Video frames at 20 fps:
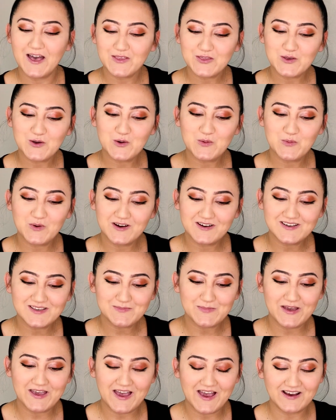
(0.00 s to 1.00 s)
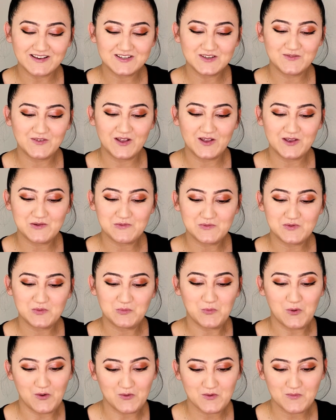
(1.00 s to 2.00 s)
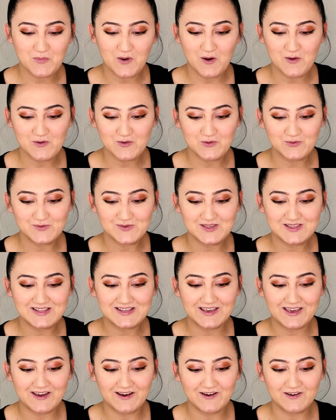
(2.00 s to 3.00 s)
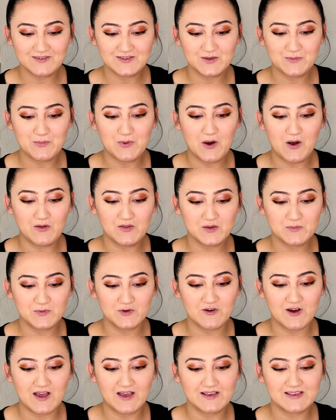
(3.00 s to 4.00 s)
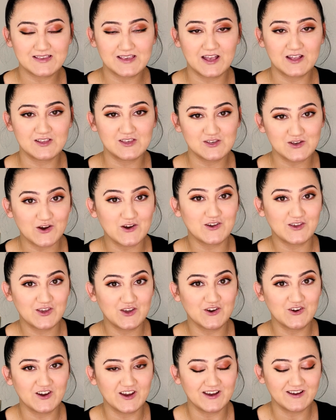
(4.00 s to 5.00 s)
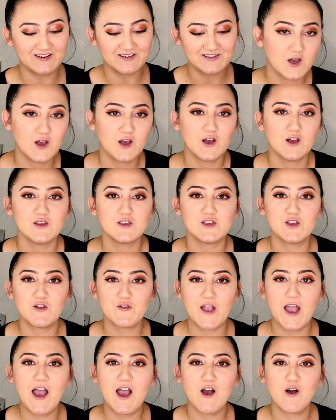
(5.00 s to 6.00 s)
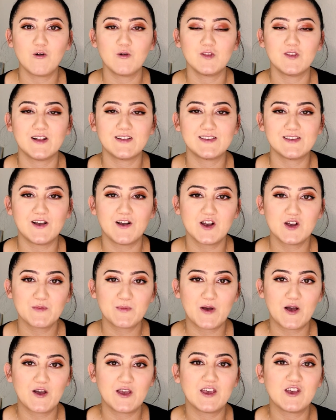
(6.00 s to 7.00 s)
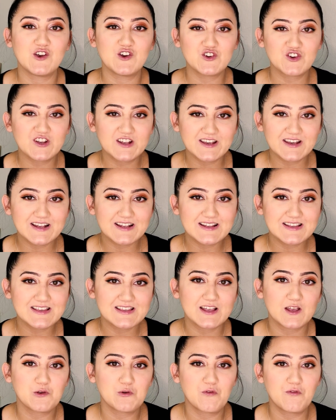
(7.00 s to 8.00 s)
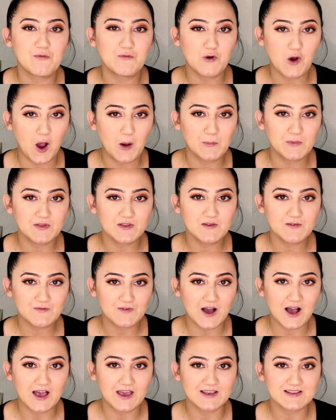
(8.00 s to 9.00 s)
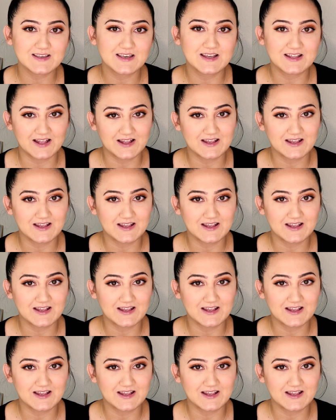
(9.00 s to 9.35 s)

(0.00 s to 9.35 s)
Ethyl works by activating with water particles in the air to polymerize and start curing. So now let's talk about ingredients that you'll commonly find in